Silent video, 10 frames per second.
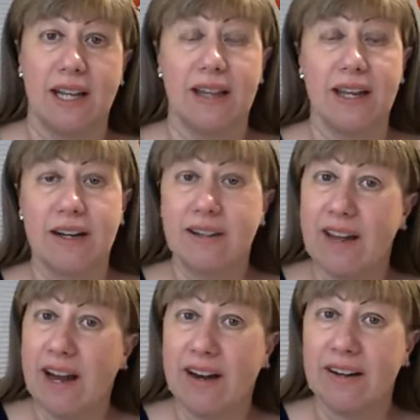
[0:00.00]
They are
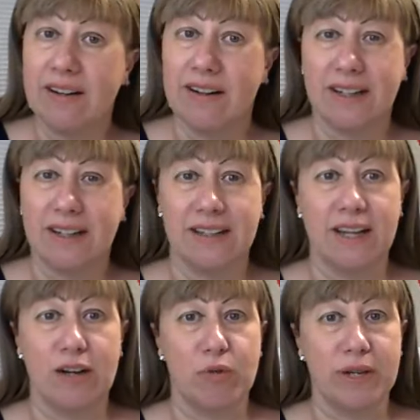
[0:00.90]
there,
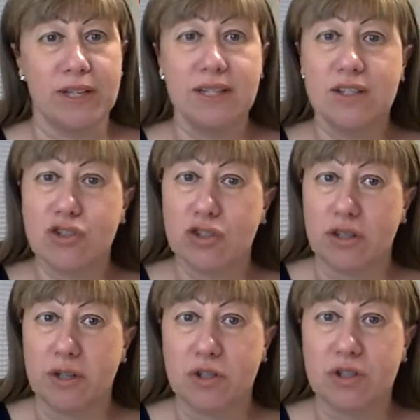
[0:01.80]
they are reading the
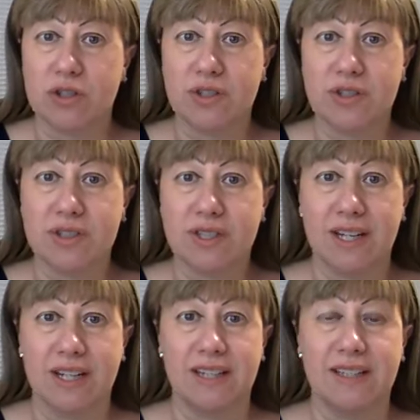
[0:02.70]
scriptures
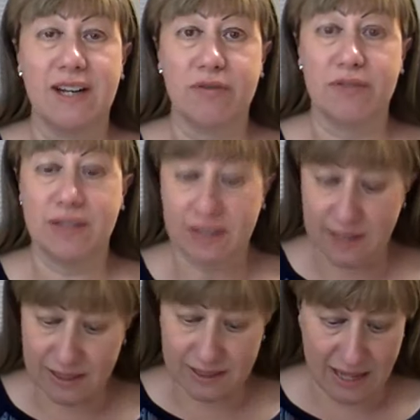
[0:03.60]
they're
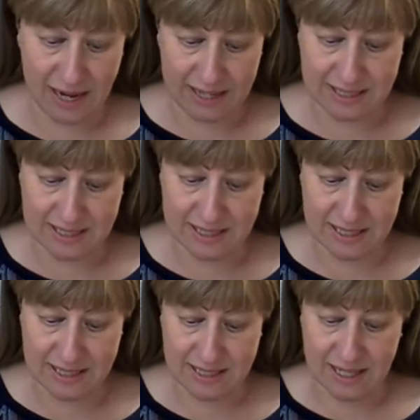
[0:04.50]
feeling
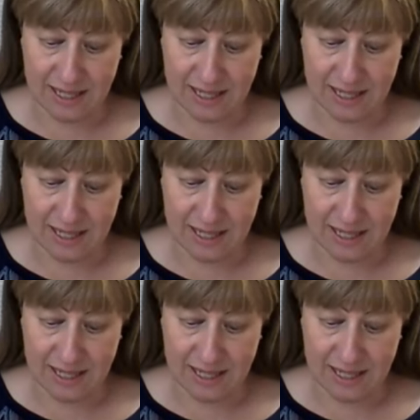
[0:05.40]
enlightened